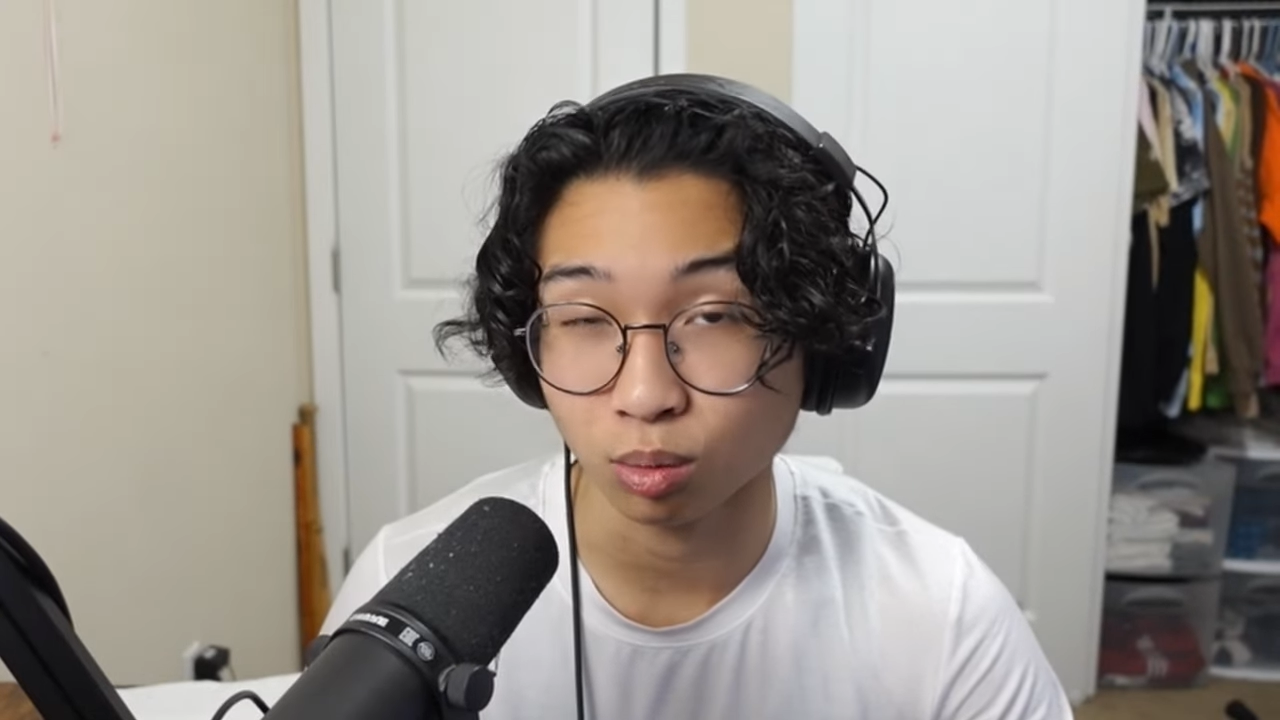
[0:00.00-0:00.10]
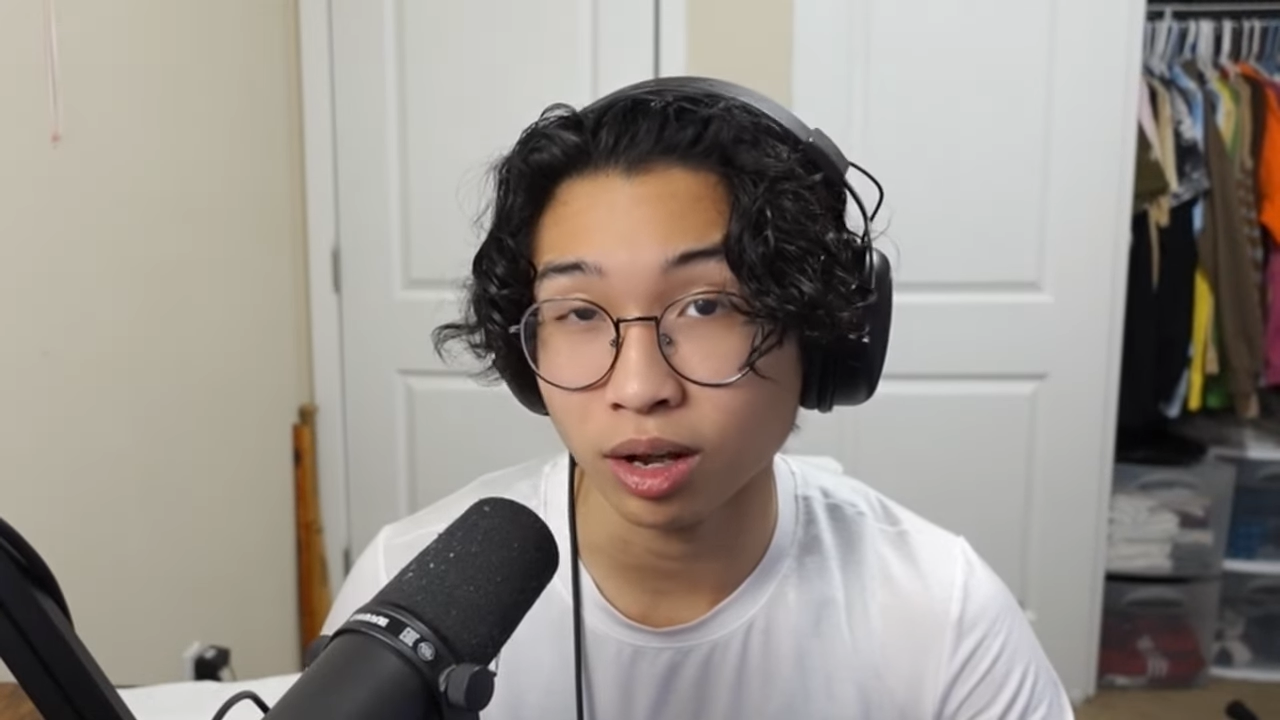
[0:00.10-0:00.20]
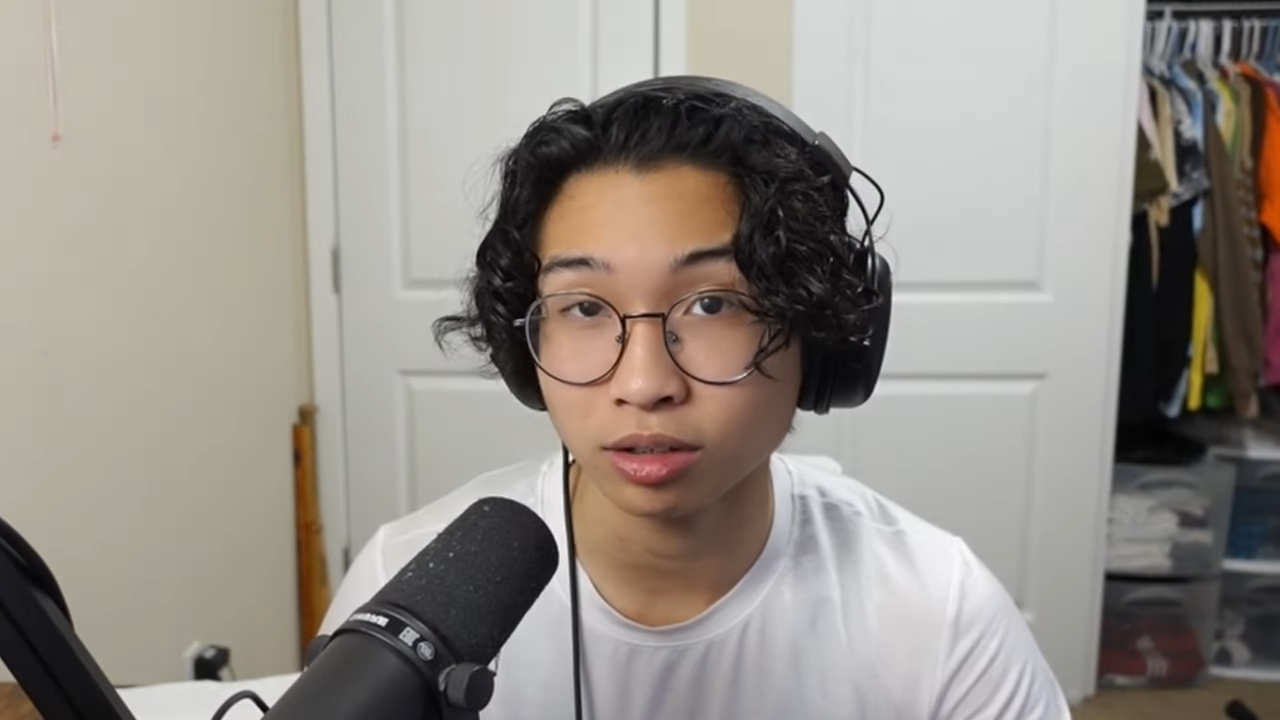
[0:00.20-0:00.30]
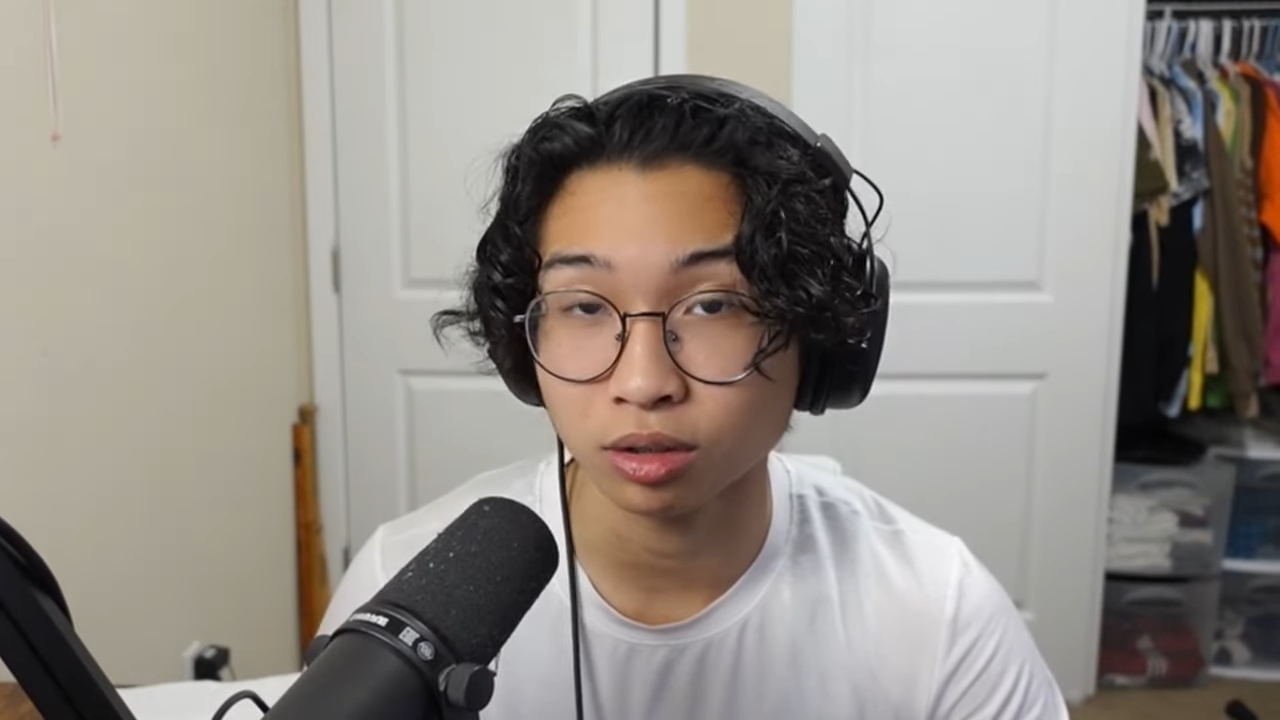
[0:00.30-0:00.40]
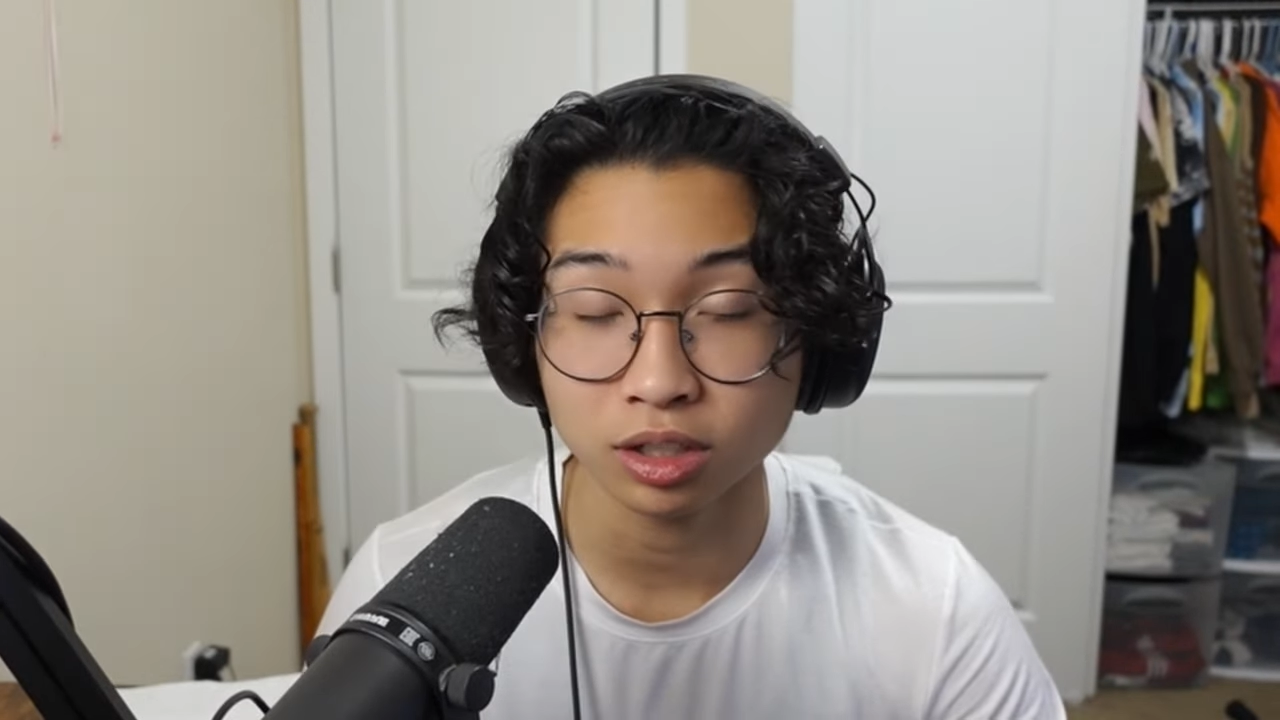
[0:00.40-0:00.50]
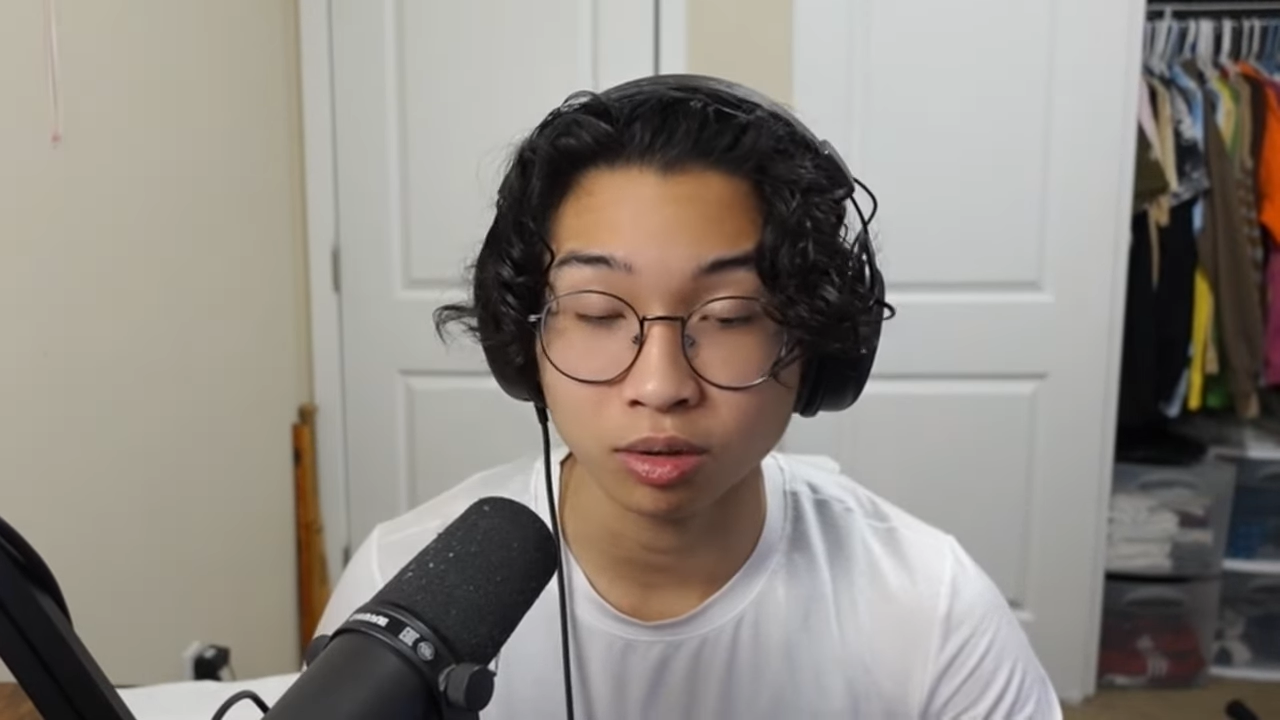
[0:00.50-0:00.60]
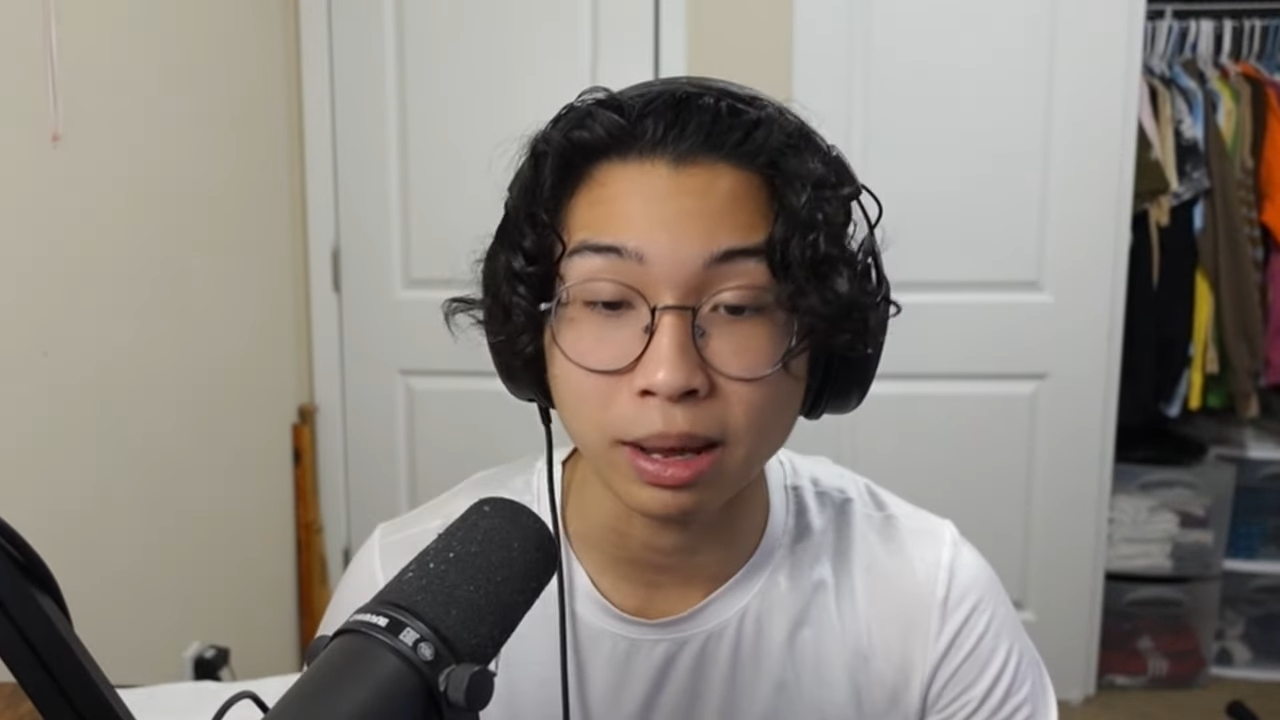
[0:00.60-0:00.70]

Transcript: well. So it doesn't